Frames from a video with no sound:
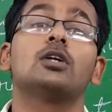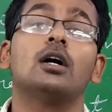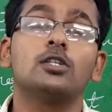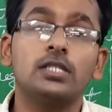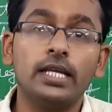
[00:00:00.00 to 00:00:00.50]

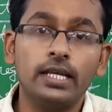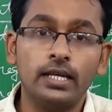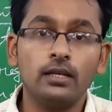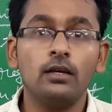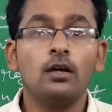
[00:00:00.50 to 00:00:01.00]

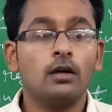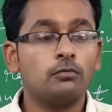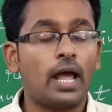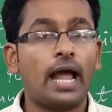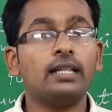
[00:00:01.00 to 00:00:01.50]
singing,
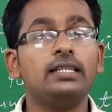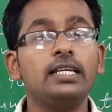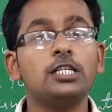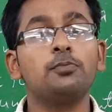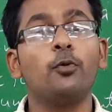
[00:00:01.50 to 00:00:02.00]
and
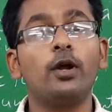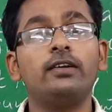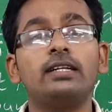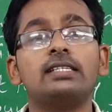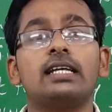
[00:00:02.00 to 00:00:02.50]
these
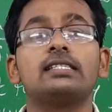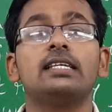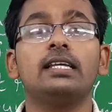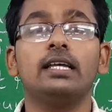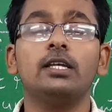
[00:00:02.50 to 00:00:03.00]
poetries and
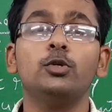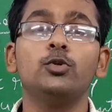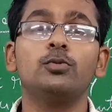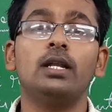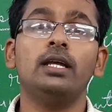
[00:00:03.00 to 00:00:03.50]
singing
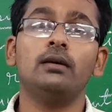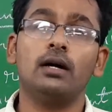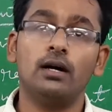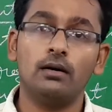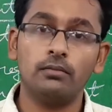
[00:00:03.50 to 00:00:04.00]
usually
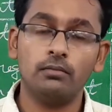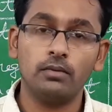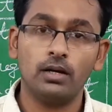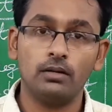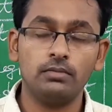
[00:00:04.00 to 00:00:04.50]

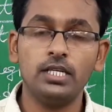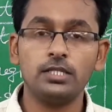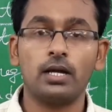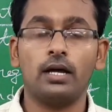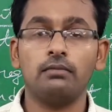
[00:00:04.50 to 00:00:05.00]

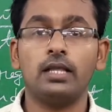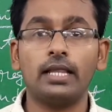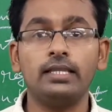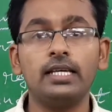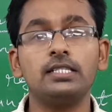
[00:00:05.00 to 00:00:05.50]

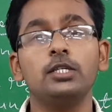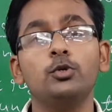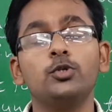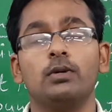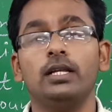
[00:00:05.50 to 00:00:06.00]
these
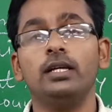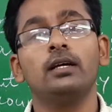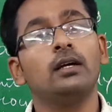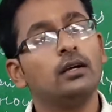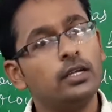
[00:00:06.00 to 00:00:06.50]
usually
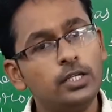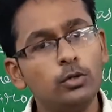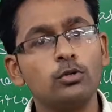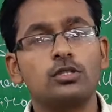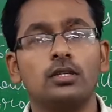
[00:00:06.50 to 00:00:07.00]

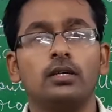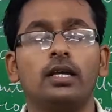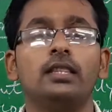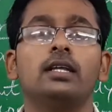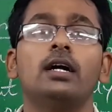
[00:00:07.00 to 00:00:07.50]
used
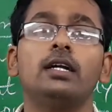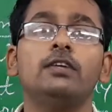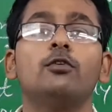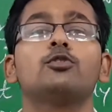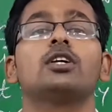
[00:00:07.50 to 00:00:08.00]
in the
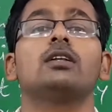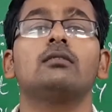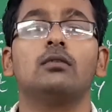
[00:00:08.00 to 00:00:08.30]
devotion